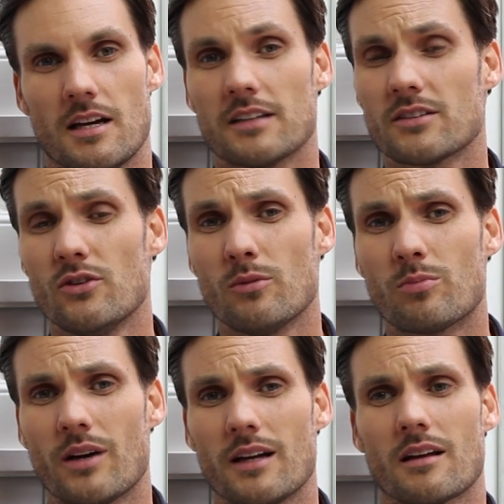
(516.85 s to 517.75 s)
As a new
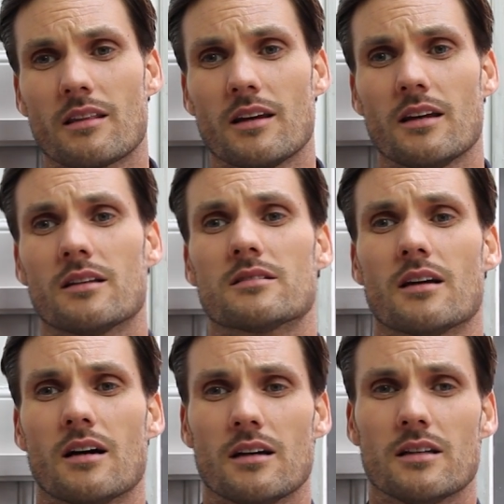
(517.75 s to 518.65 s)
brand, I think it's
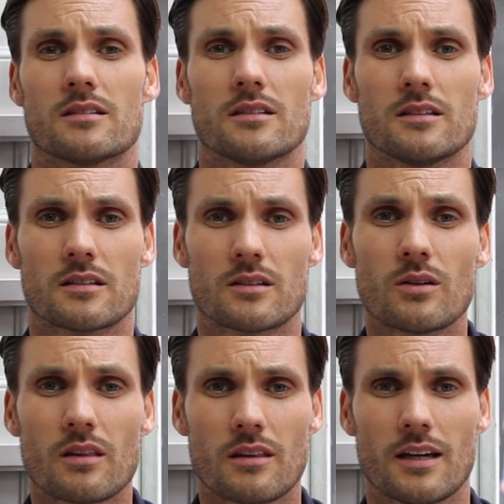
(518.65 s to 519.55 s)
a
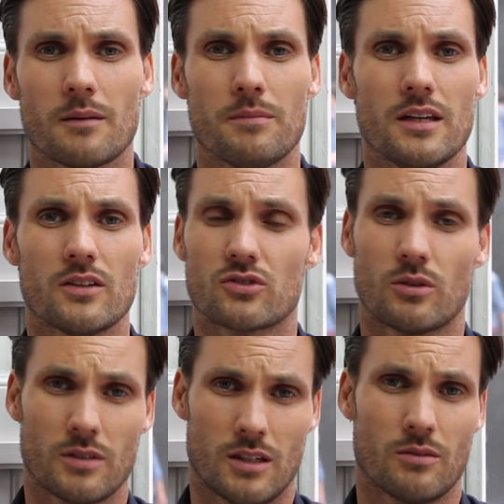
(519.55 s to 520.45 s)
good thing being
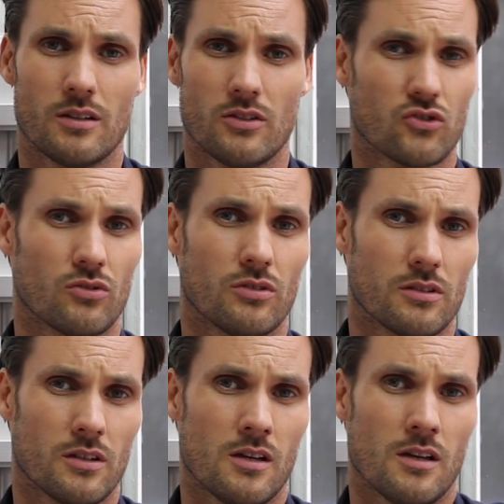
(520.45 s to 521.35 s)
sold out in the
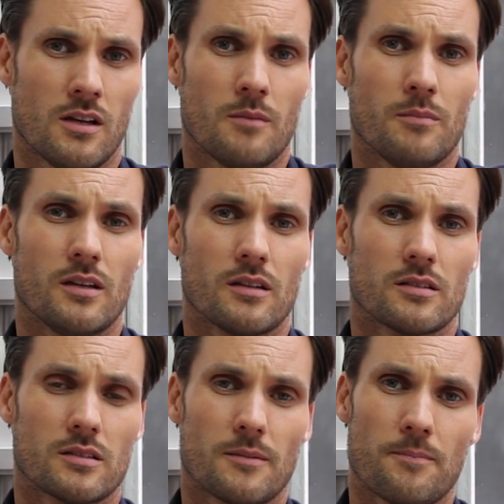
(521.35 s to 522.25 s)
stores,
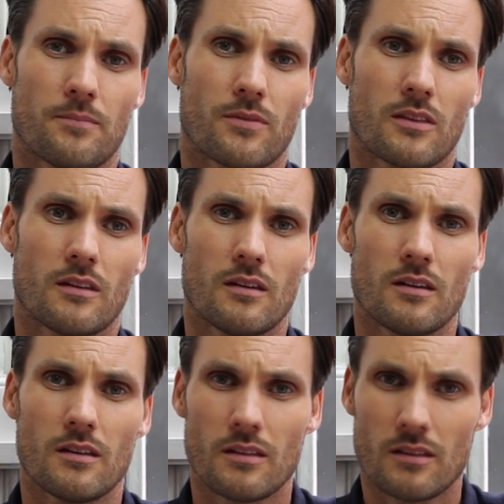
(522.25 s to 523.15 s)
because
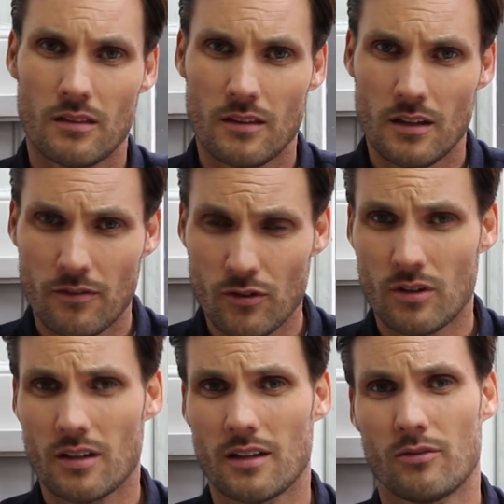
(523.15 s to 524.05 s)
if you
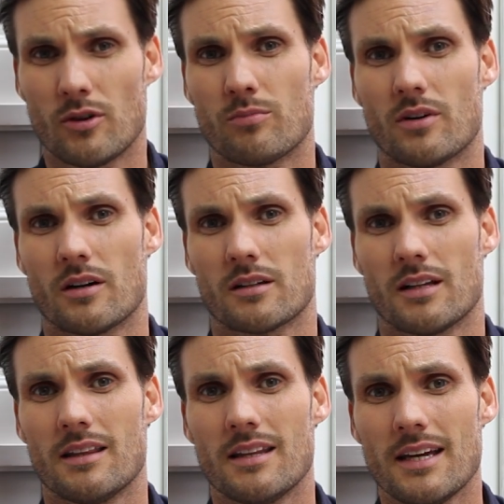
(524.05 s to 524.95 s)
deliver a
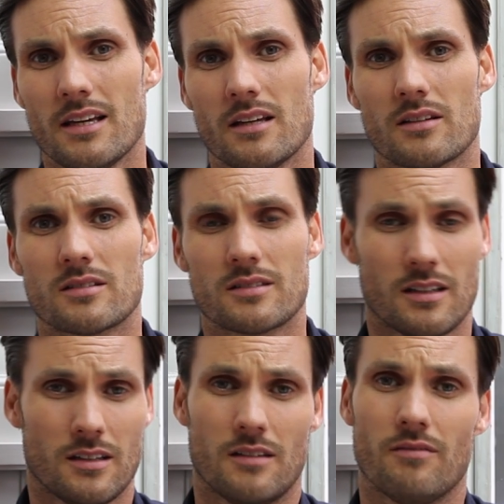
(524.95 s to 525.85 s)
product and they
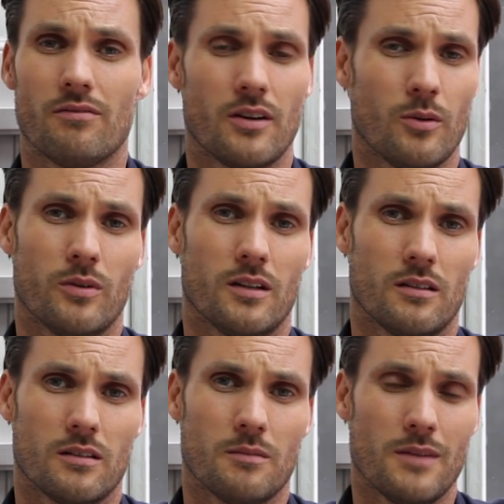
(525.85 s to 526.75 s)
sell it very
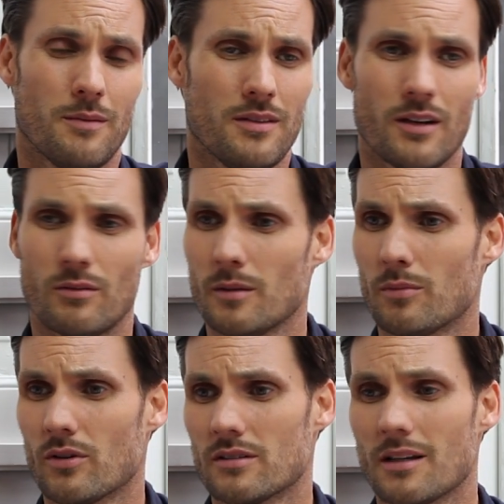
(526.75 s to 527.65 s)
well, maybe they only
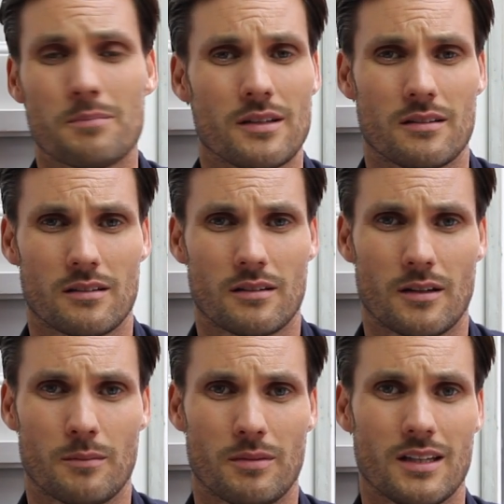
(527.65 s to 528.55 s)
bought 10 pieces,
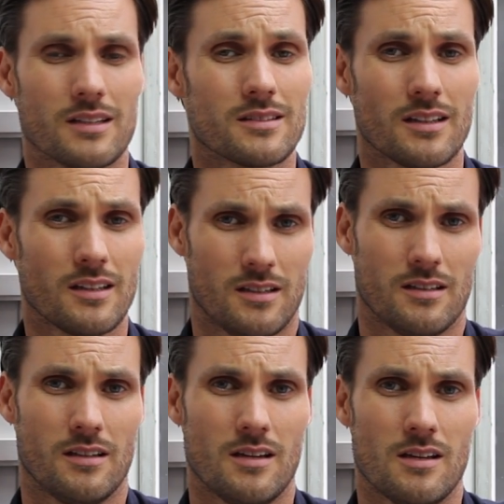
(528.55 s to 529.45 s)
but they sell it,
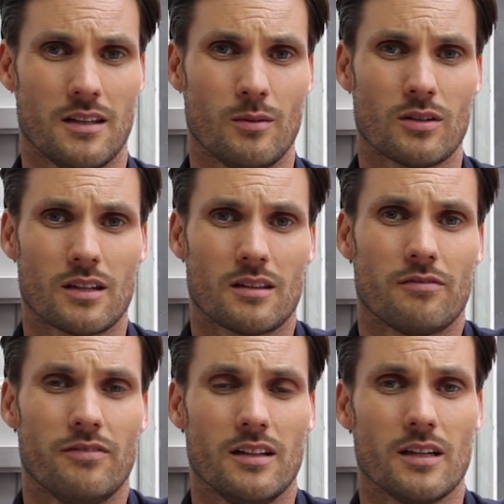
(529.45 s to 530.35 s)
they will get the
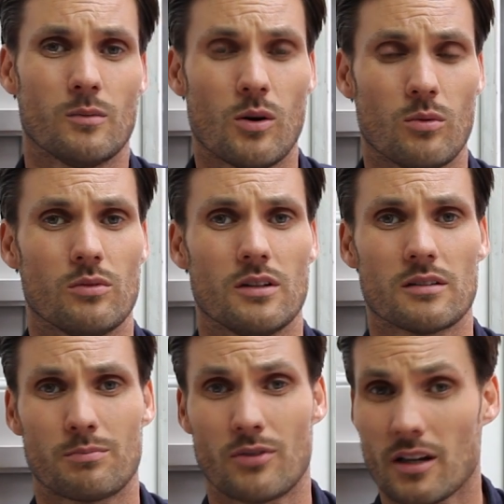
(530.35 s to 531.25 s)
feeling, whoa,
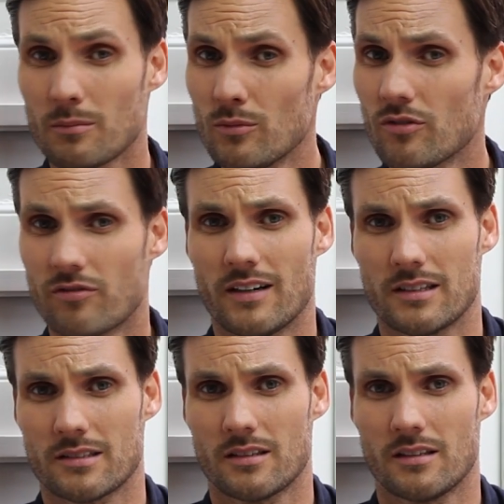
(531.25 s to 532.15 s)
this product moved
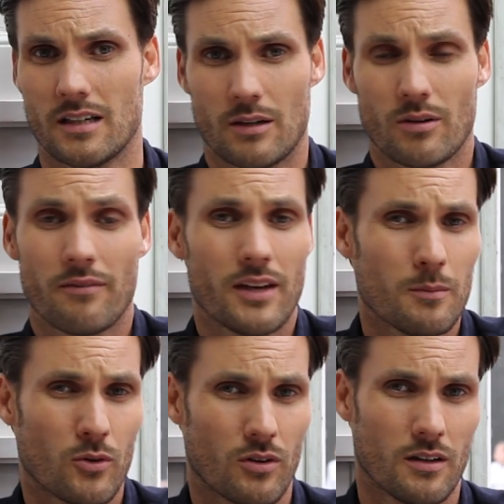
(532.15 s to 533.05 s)
fast. I don't have
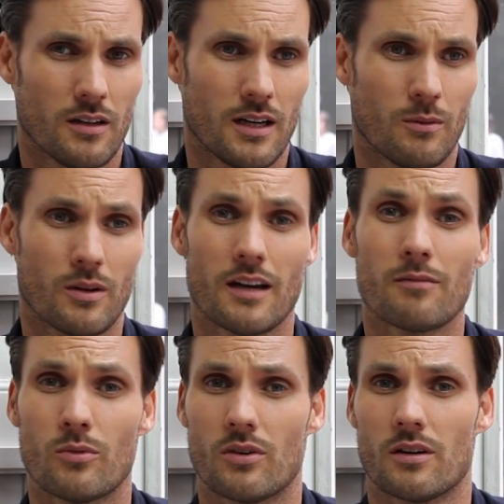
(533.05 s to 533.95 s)
any more, I want to
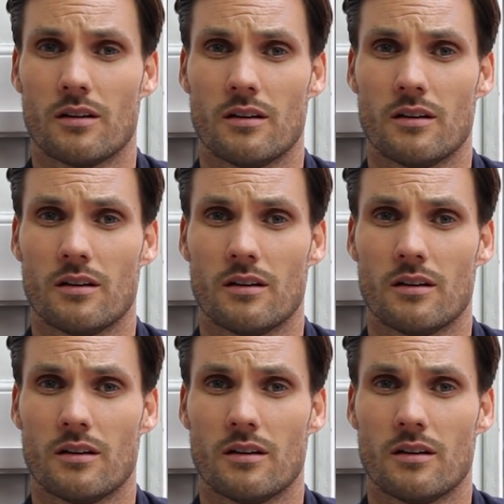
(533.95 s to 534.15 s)
have more.